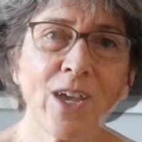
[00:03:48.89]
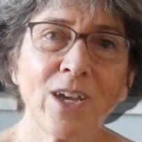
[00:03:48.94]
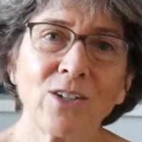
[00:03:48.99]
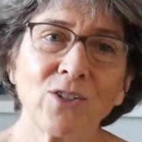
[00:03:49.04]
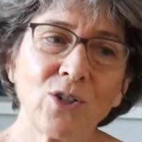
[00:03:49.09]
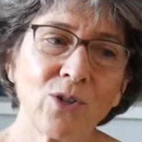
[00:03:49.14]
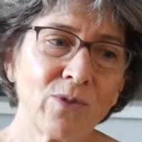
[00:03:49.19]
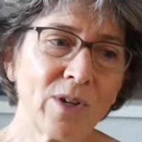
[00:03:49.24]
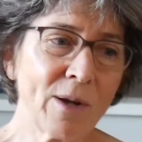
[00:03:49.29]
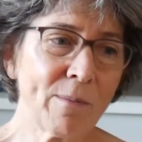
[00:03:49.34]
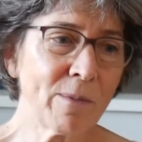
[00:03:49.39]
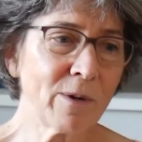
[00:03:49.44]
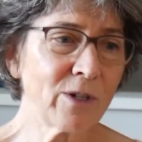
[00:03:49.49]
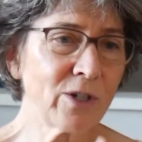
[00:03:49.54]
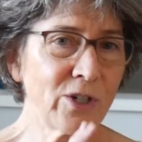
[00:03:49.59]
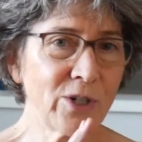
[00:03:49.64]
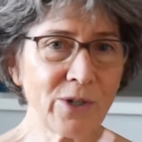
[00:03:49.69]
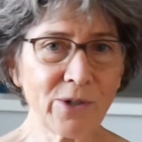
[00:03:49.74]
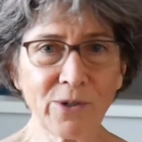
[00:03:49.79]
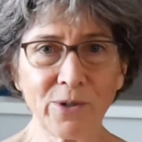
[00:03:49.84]
So number
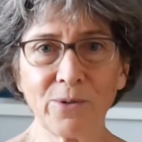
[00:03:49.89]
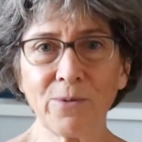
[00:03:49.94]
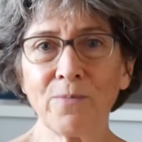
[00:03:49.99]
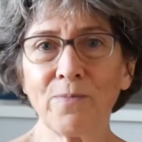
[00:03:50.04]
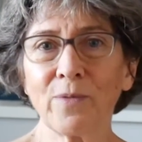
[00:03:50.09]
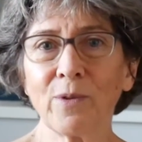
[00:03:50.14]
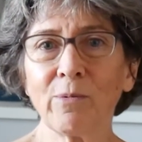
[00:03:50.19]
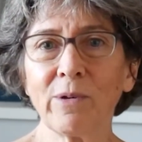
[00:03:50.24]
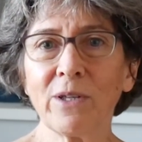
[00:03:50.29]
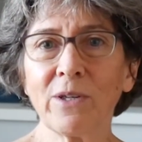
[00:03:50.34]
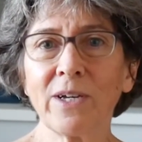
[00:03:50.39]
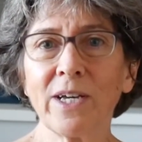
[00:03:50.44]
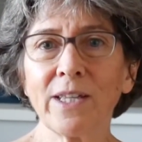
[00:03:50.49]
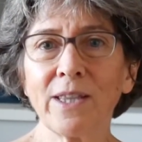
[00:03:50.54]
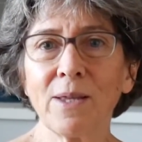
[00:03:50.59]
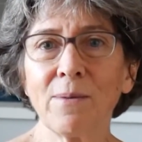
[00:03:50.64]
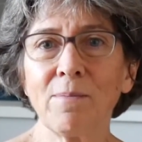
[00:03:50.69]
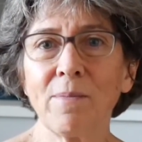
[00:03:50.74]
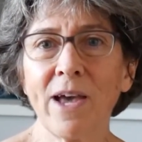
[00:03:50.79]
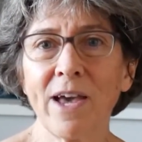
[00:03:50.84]
two, we look
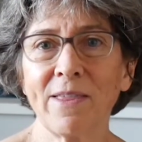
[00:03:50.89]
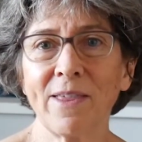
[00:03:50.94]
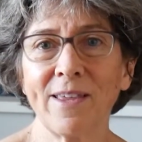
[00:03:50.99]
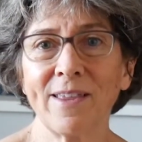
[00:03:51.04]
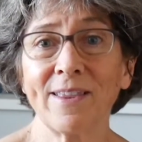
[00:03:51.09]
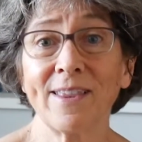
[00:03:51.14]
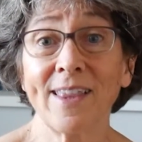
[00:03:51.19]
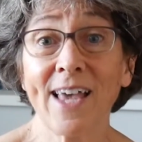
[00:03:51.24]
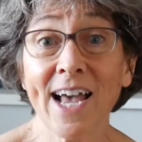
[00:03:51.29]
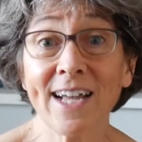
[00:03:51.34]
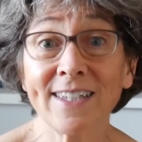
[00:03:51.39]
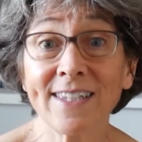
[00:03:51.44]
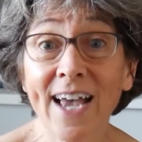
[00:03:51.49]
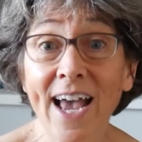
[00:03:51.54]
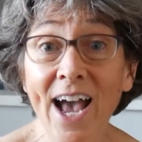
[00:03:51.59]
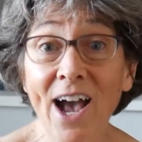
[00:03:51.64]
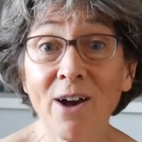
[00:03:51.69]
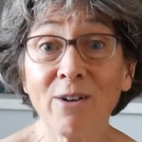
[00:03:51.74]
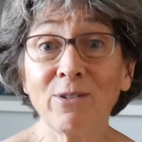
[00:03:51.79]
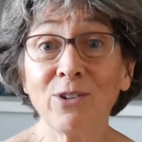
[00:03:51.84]
at the method. That's
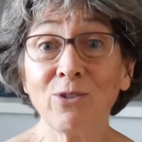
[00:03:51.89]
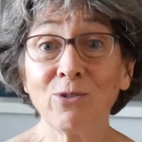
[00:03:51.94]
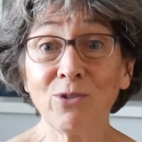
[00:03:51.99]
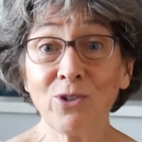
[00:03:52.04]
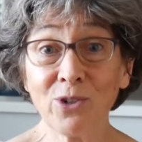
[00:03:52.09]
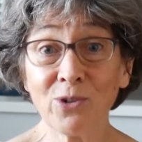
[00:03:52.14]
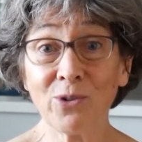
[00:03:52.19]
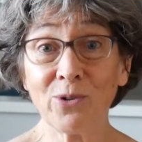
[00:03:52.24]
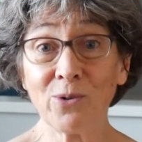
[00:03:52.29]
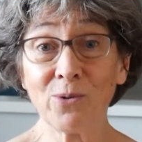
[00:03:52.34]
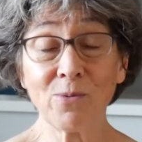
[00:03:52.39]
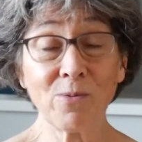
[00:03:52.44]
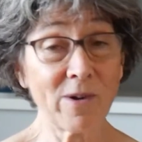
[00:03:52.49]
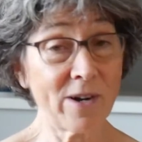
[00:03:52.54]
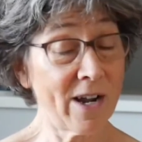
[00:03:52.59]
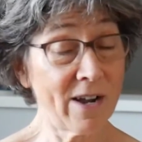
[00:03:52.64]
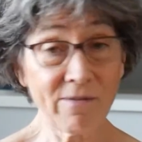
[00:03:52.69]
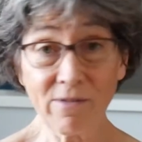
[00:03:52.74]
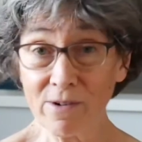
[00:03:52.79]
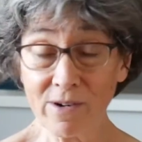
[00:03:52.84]
how you do
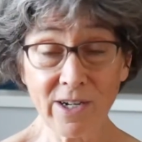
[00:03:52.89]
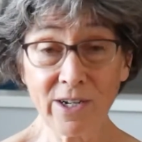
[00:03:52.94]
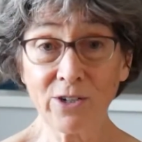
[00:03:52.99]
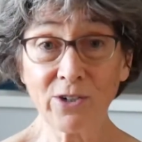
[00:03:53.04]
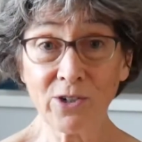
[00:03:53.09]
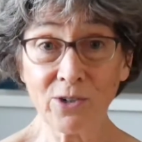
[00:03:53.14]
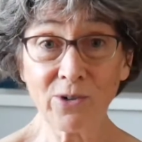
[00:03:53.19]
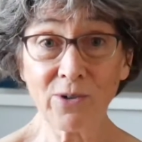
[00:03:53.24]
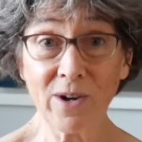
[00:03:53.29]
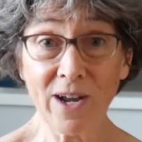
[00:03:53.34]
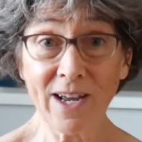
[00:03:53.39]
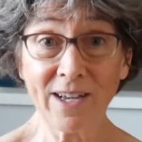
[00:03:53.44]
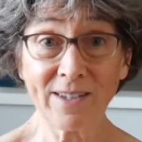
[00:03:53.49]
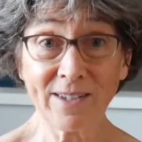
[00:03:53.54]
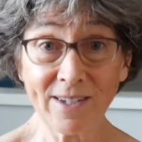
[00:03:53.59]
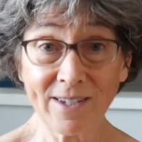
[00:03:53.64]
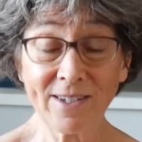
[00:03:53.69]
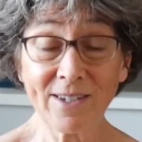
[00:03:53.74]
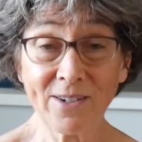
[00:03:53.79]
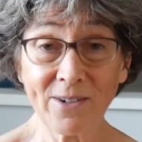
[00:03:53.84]
whatever it is you're
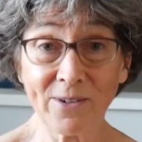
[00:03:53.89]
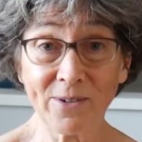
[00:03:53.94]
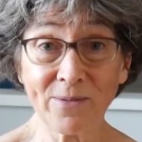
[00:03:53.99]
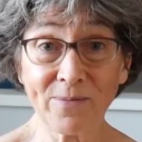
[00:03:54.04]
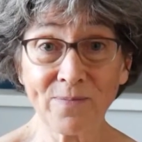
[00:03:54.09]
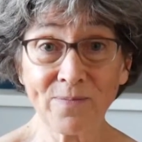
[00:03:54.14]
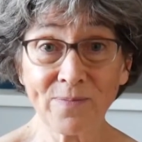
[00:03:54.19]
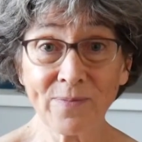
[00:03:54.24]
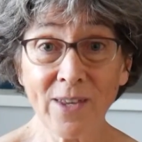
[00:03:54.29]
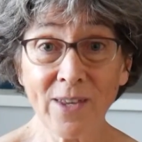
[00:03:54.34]
trying to do.